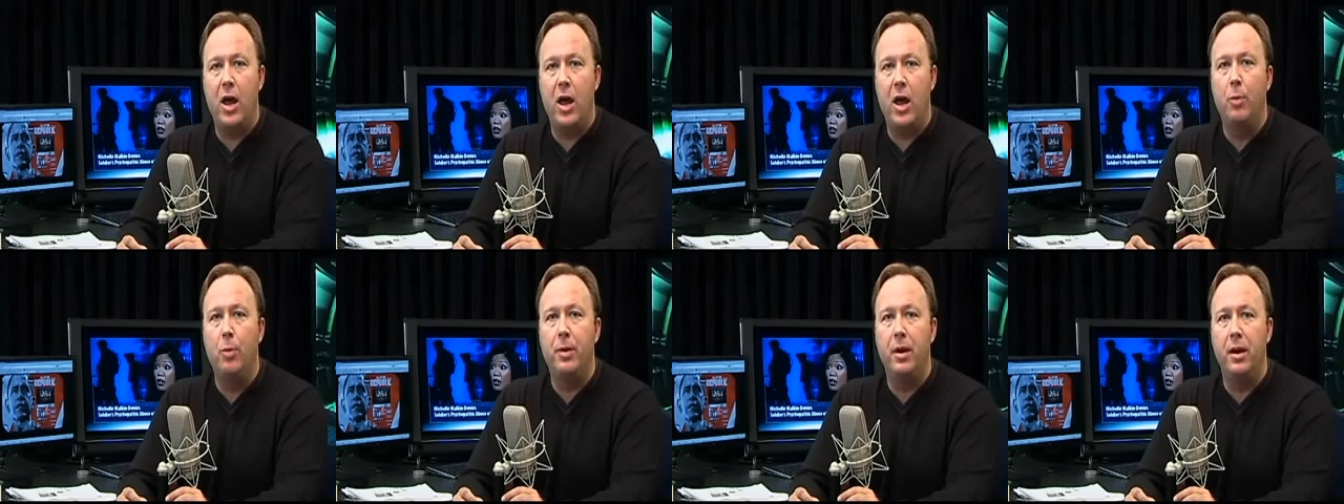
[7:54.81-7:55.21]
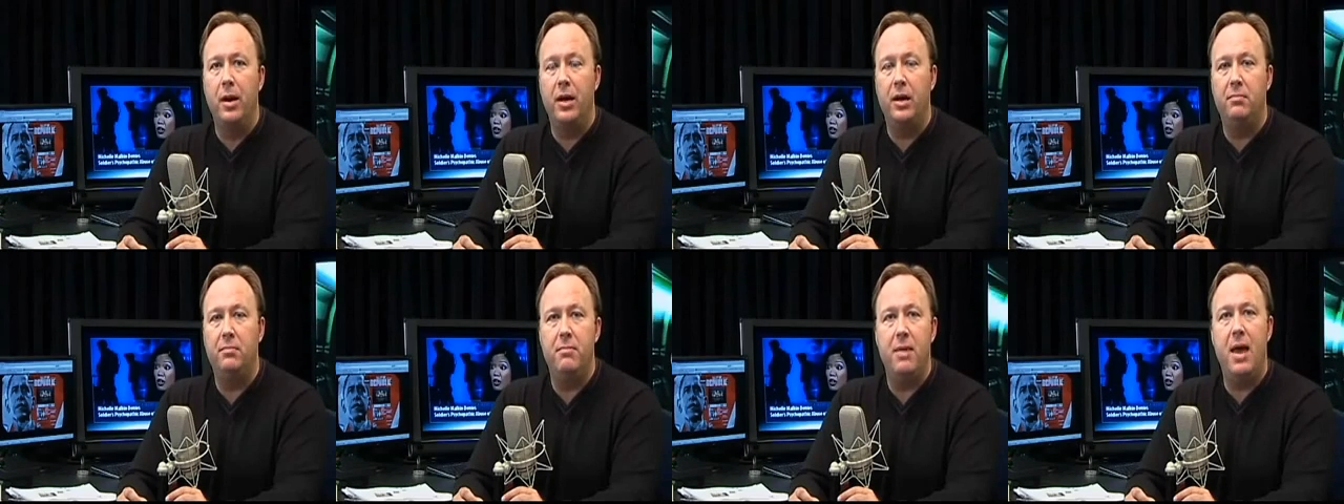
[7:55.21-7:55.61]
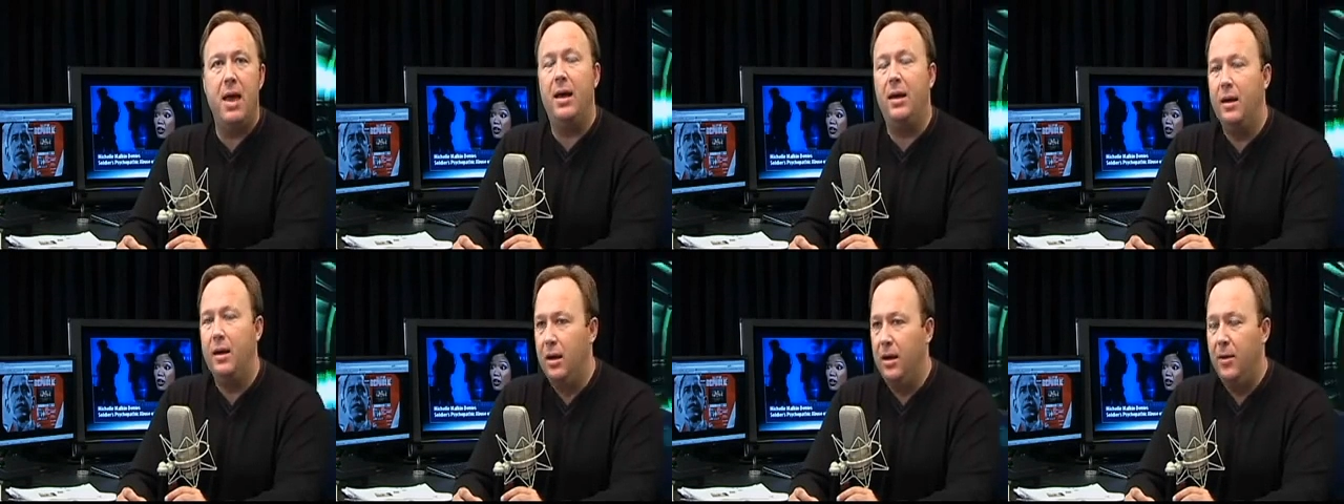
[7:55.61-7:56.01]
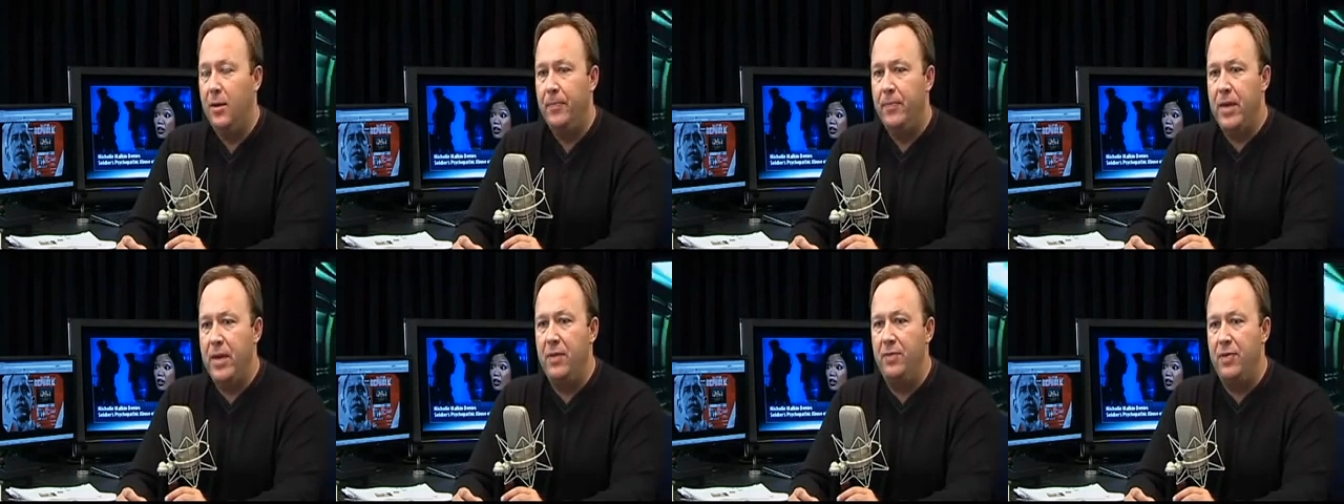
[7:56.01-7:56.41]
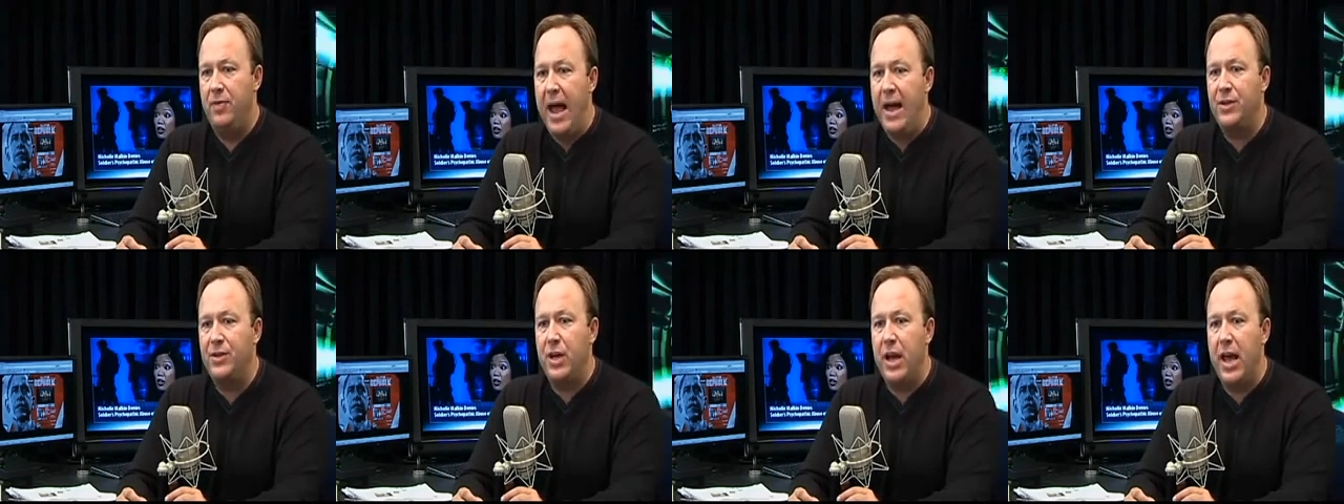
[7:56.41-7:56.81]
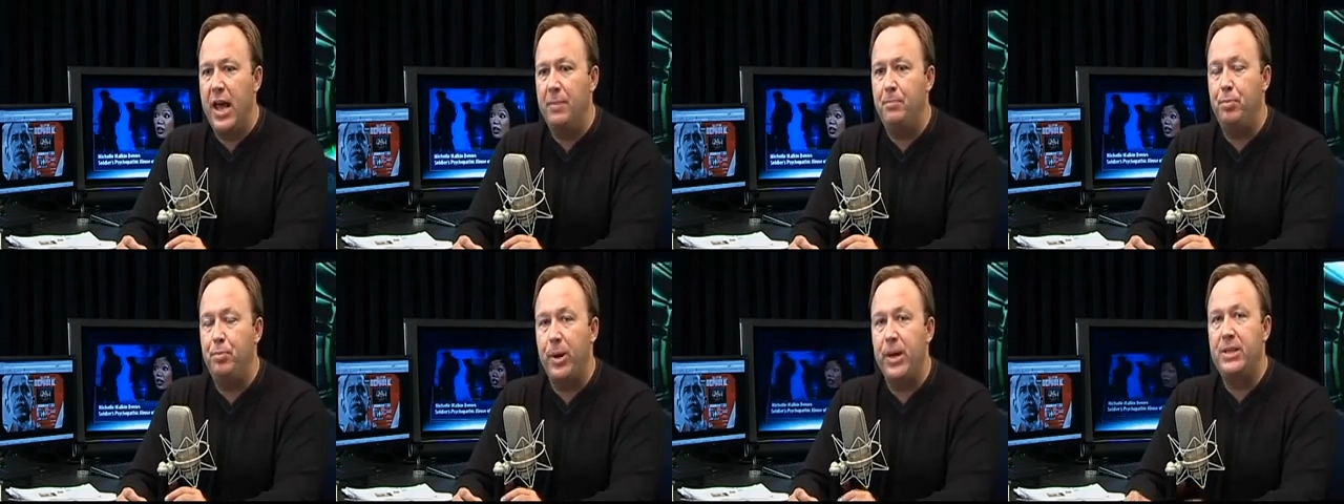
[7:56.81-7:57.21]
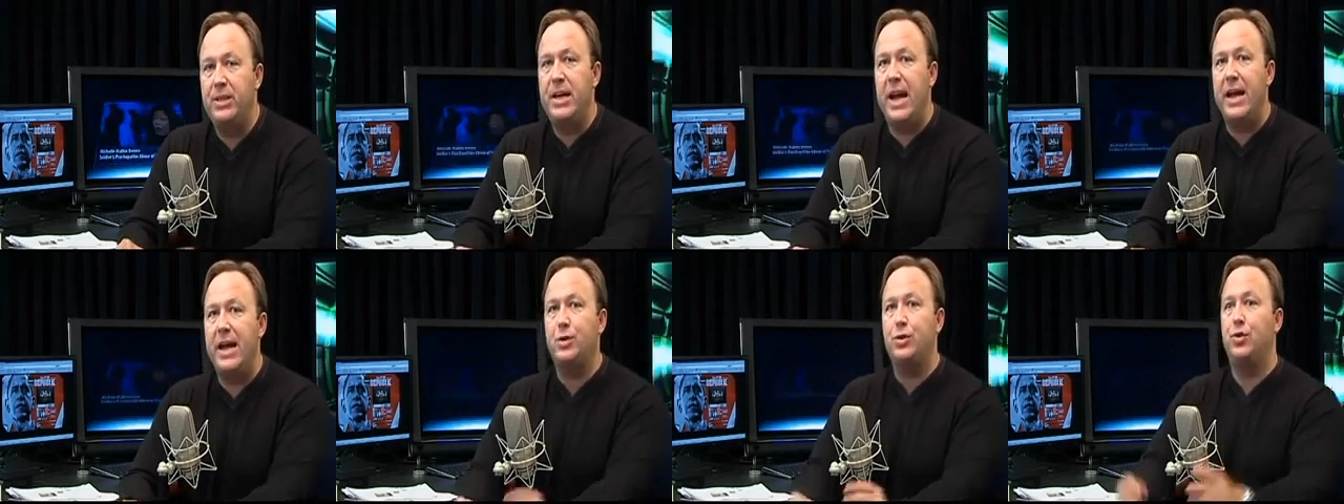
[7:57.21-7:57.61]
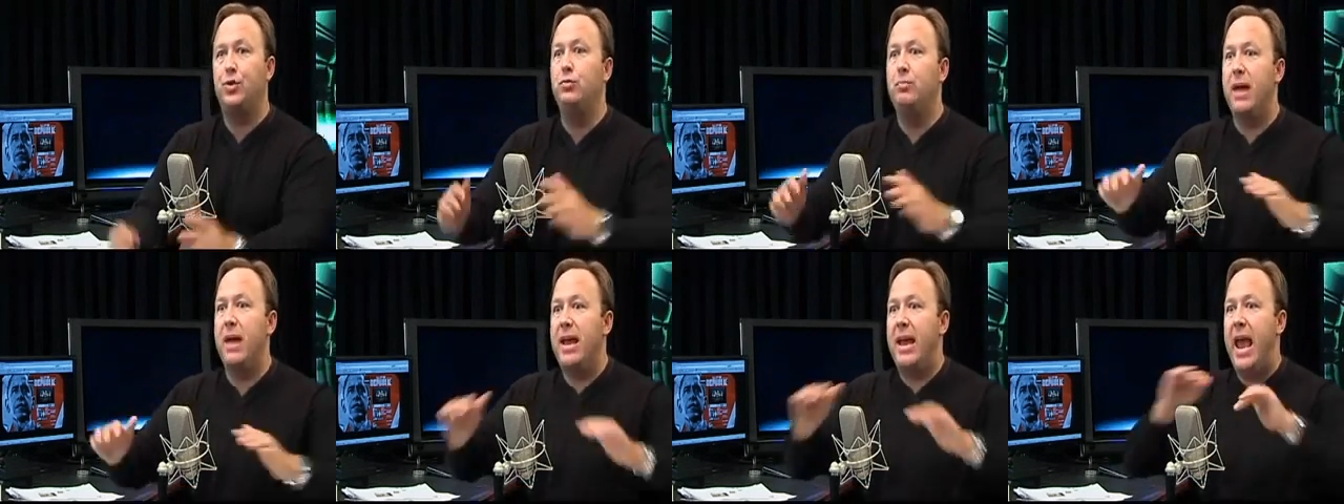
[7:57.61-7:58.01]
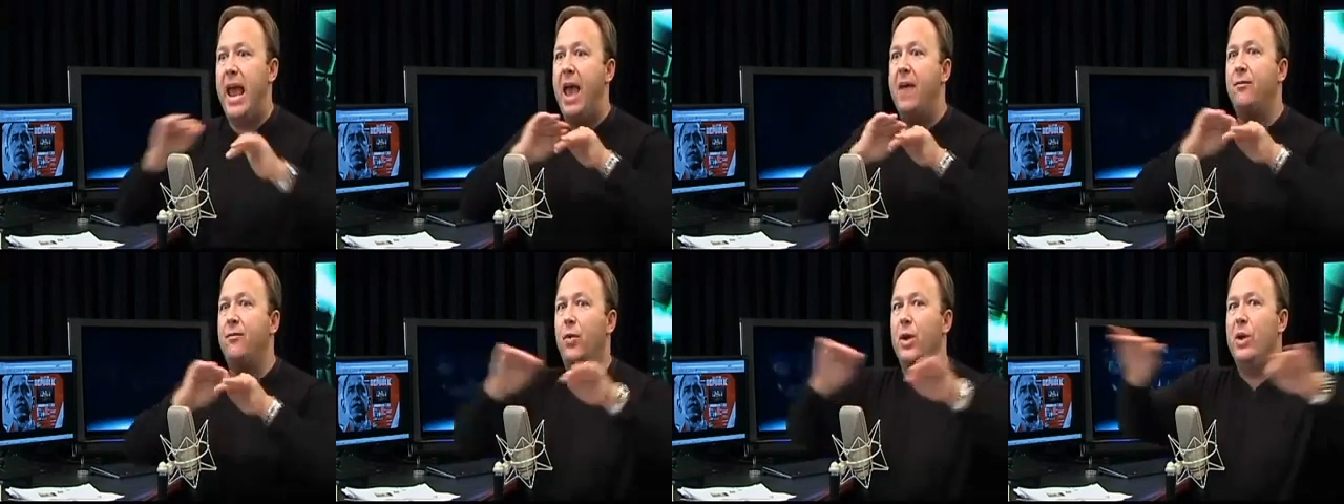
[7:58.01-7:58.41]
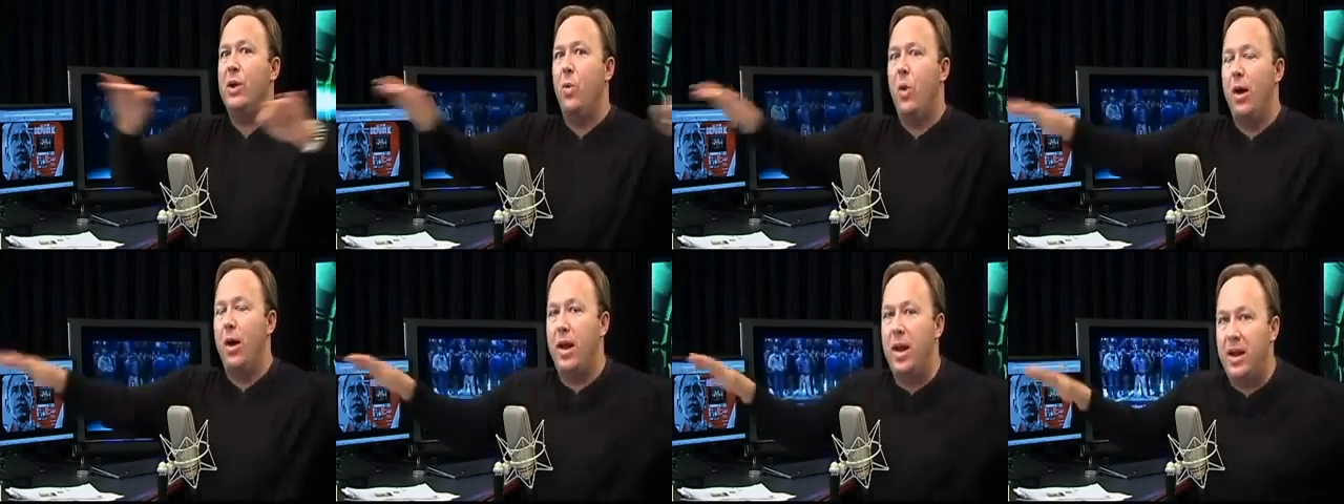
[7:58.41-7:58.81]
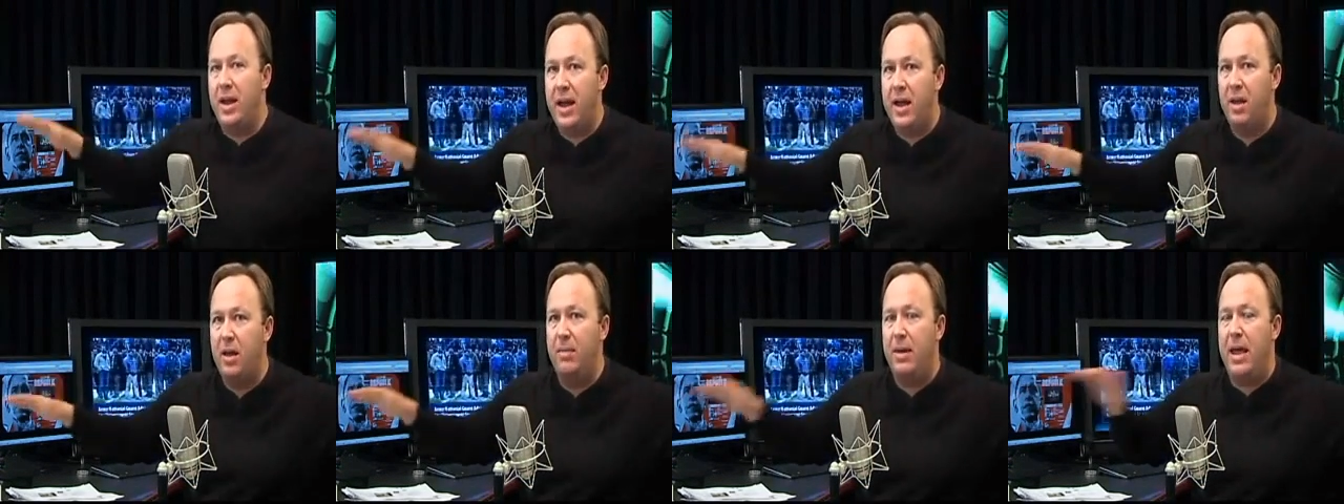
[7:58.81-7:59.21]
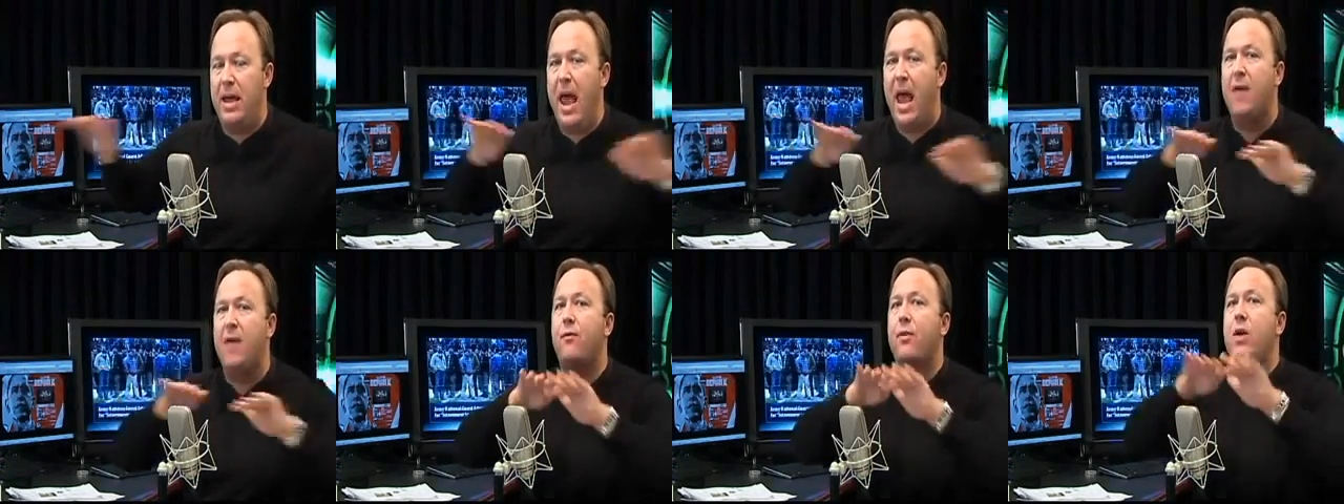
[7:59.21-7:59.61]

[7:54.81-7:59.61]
They openly admit that that's a pretext to make everyone an enemy,